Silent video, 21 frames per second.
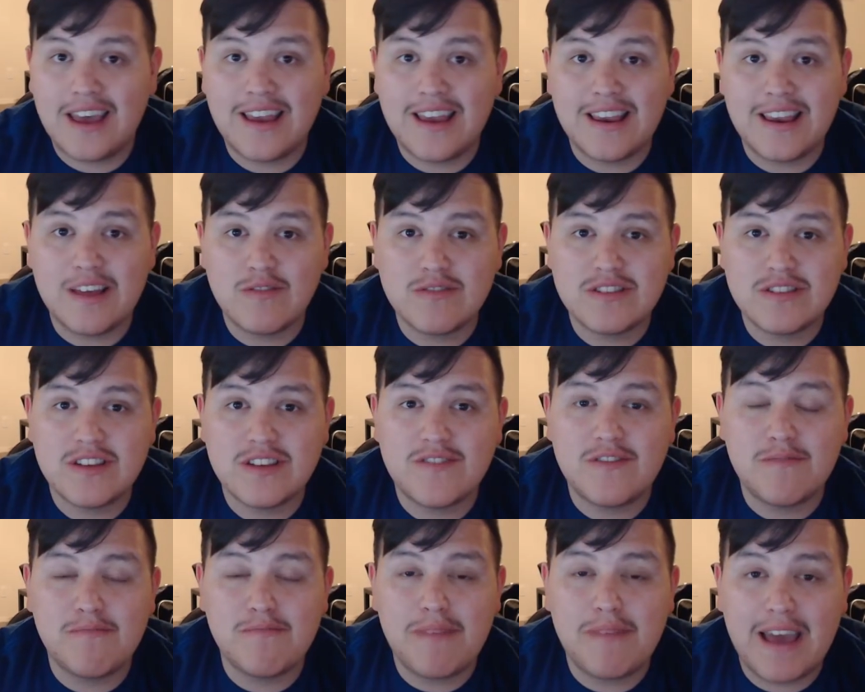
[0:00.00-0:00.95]
and it was of
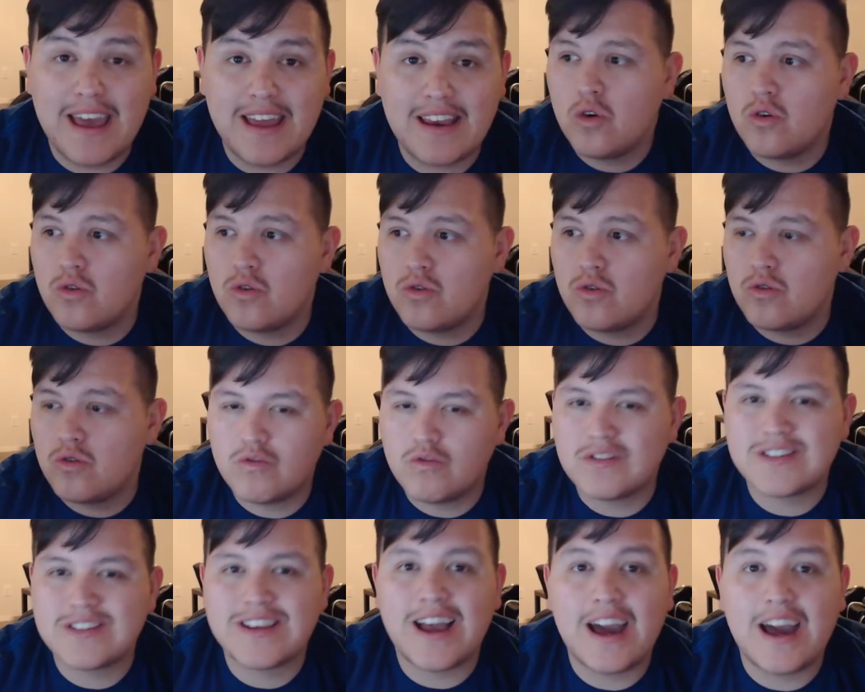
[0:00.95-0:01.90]
a man who
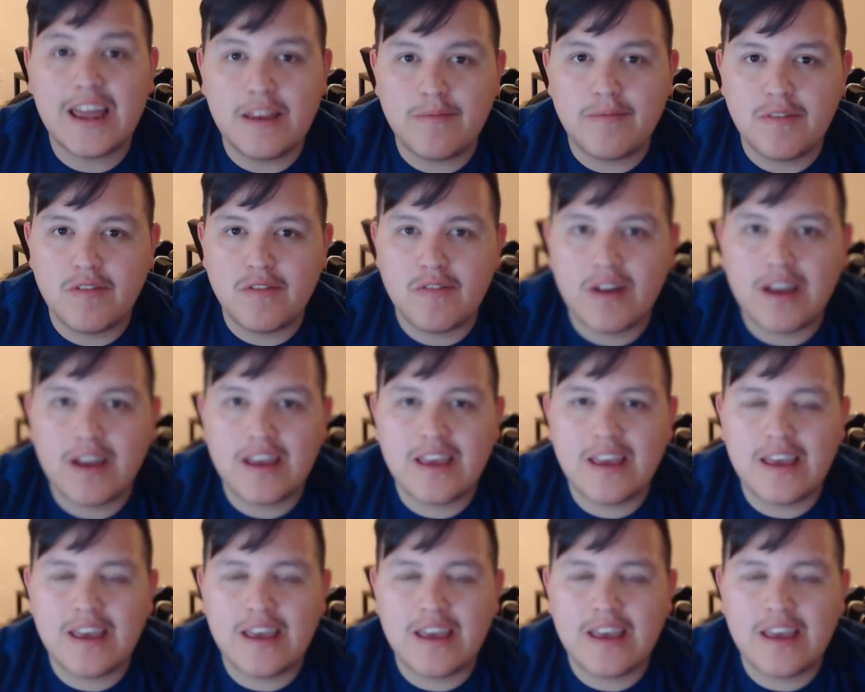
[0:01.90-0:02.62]
was guiding me, right?